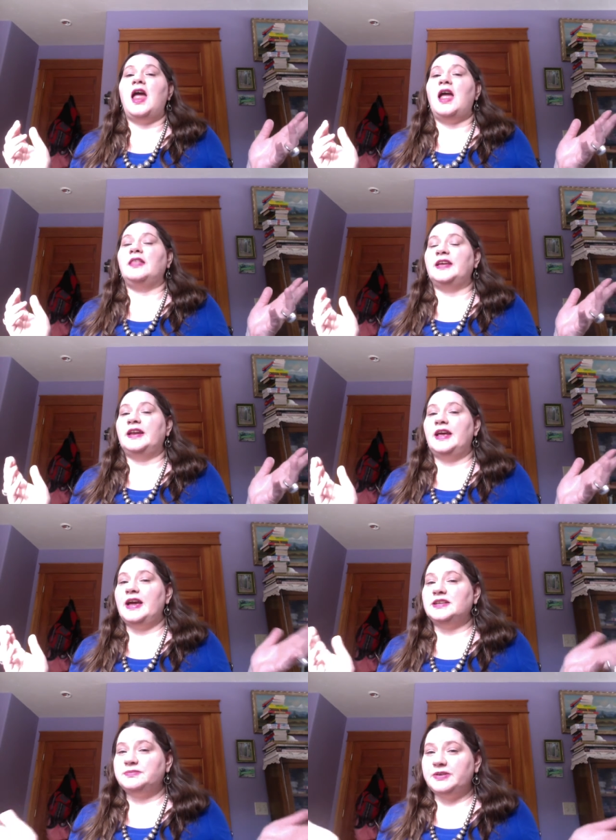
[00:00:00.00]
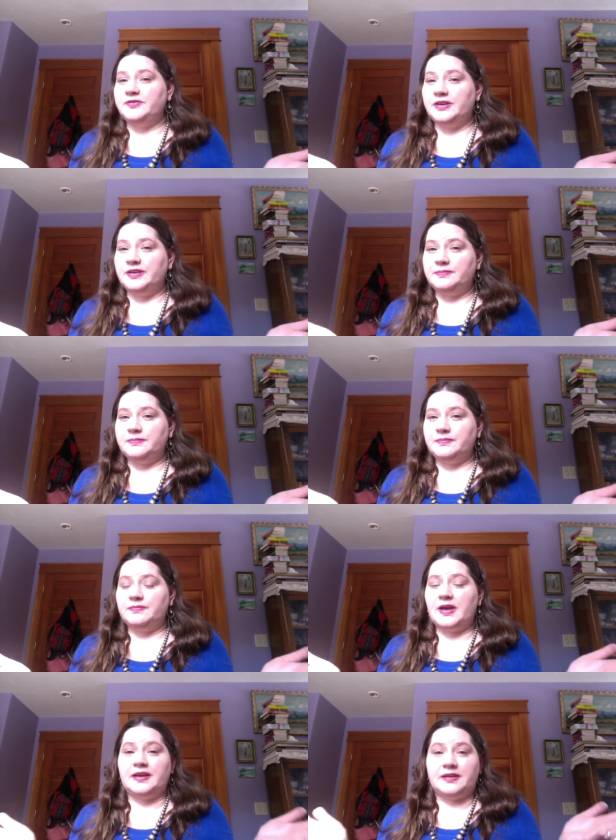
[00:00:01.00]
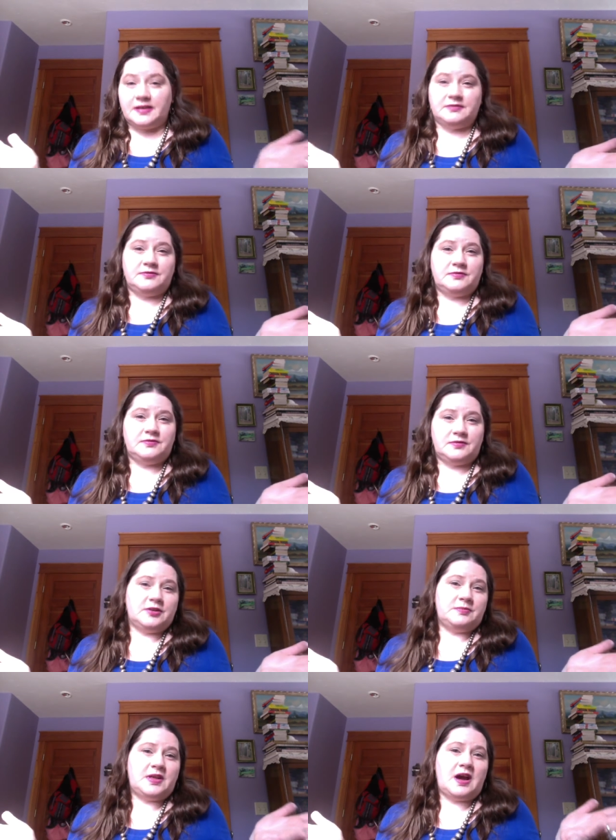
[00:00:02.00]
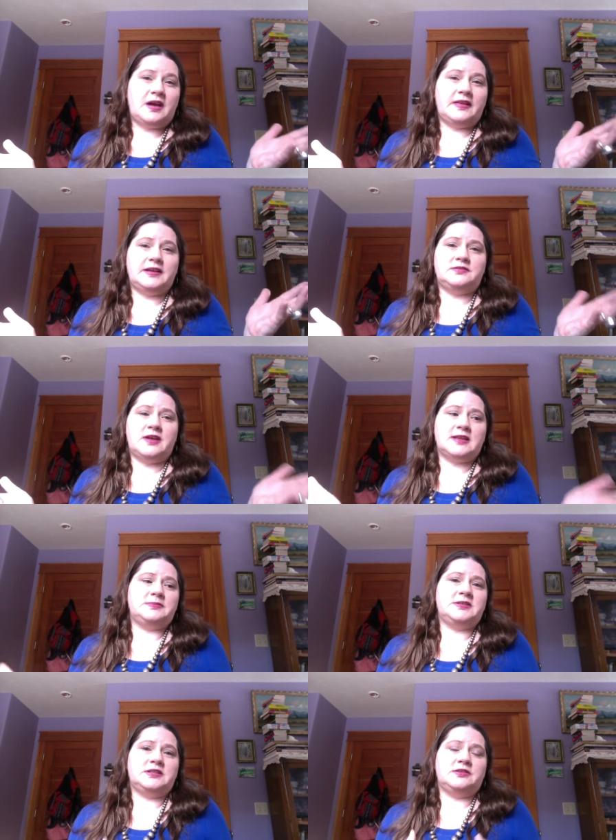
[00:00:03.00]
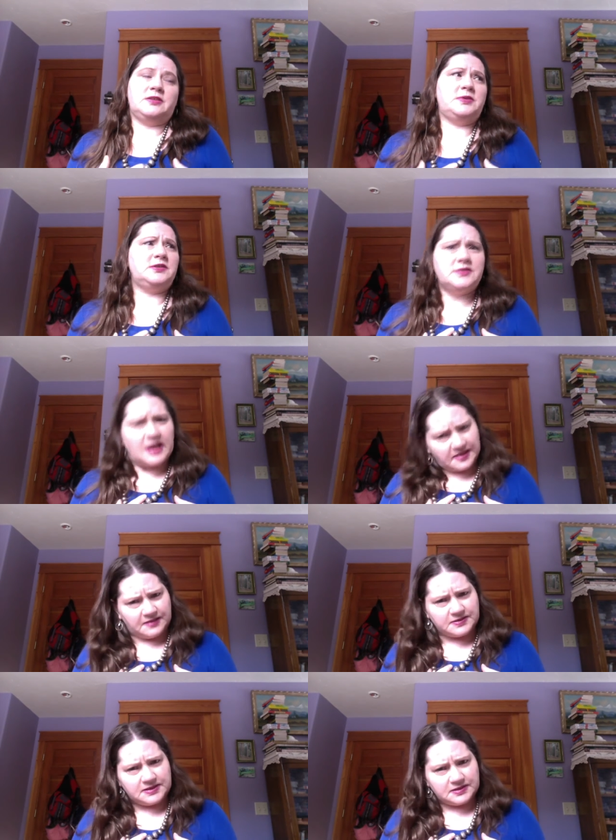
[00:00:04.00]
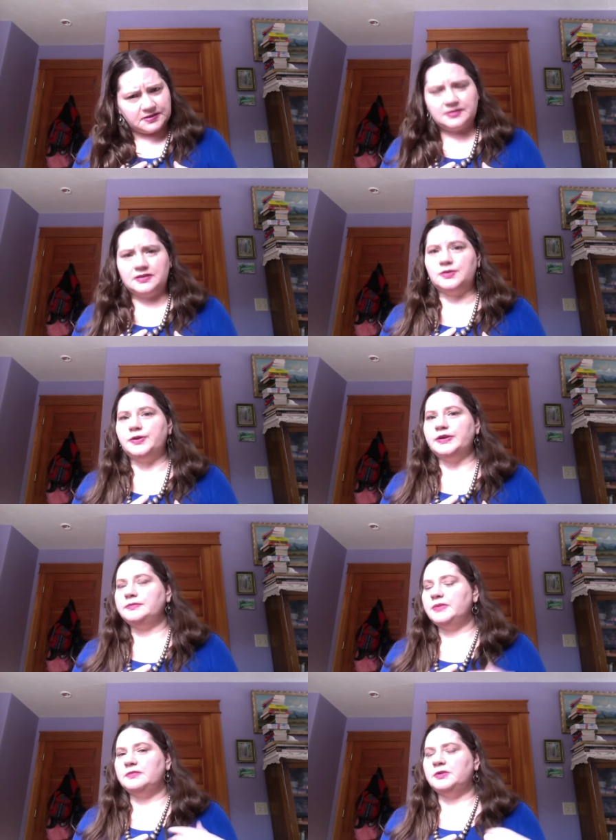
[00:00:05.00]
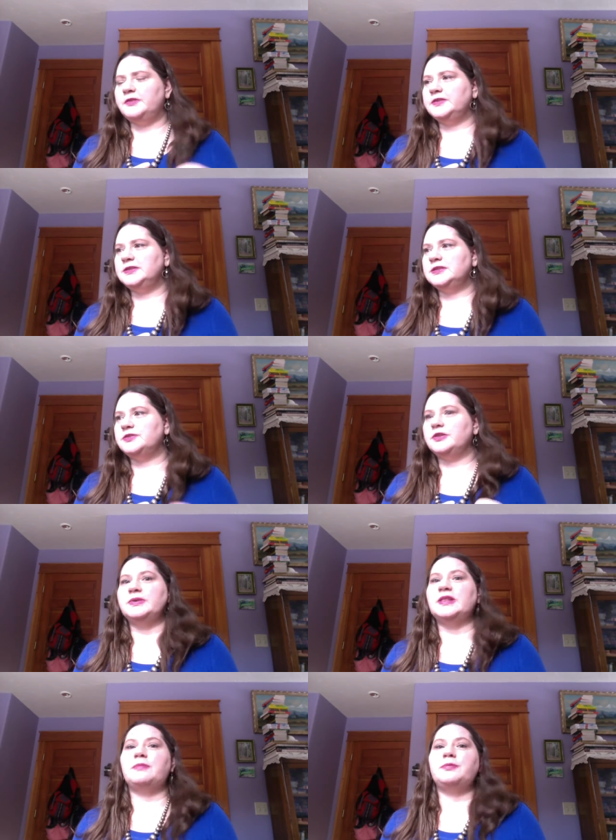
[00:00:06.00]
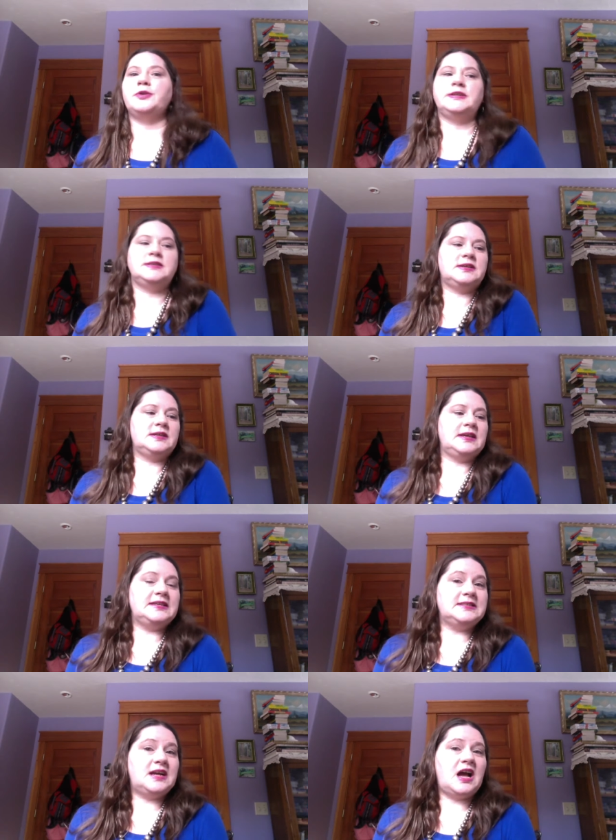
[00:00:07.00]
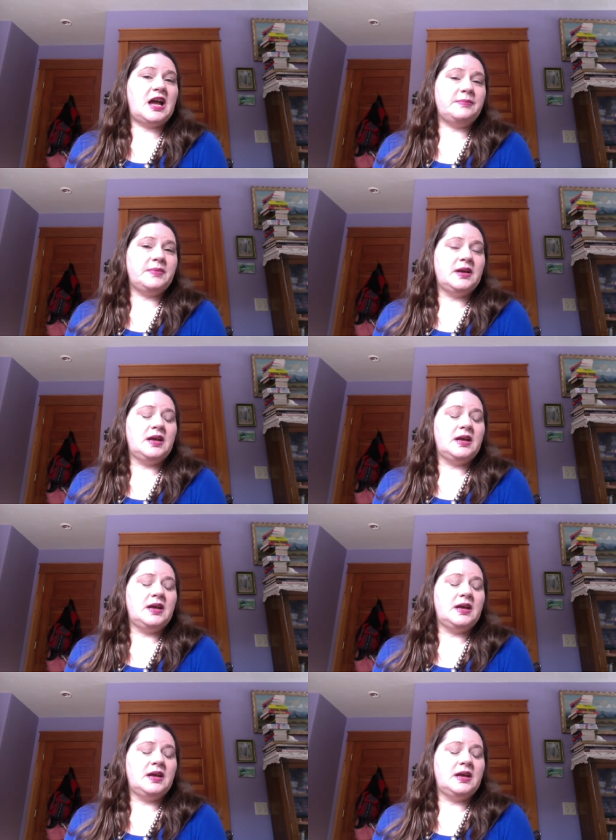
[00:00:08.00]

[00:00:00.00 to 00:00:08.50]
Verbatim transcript: And then I asked my free my group, the Heartlight Transmission group, which, which I think was still the Norden Metamorphosis group at that point in time.